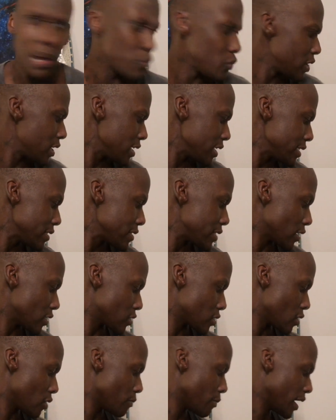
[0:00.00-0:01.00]
I'm
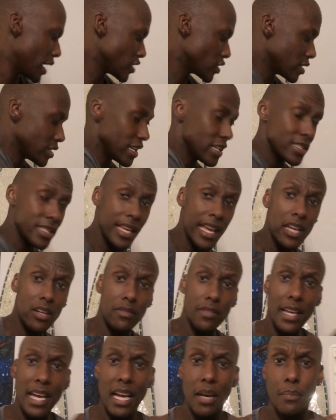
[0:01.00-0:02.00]
releasing so much. And yes, the
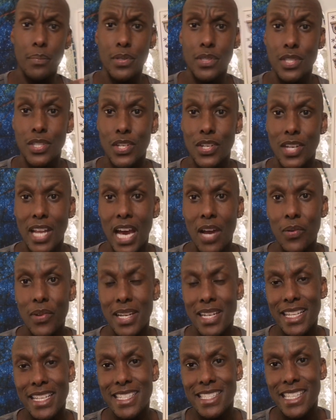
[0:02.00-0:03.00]
8 of Cups, you're now
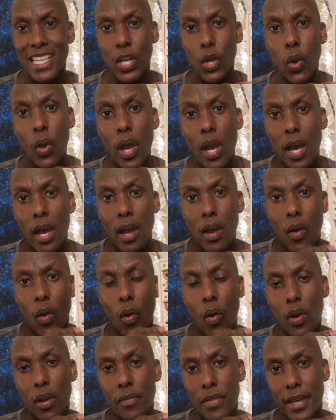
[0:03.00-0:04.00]
releasing
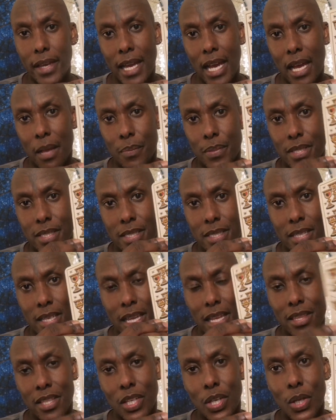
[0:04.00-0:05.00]
all of the cups
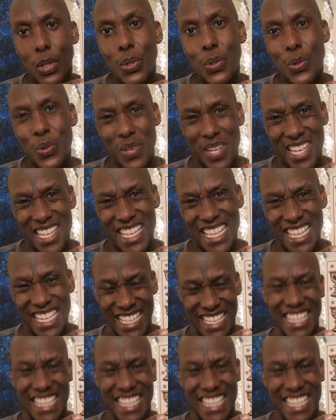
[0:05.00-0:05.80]
in the cocoon.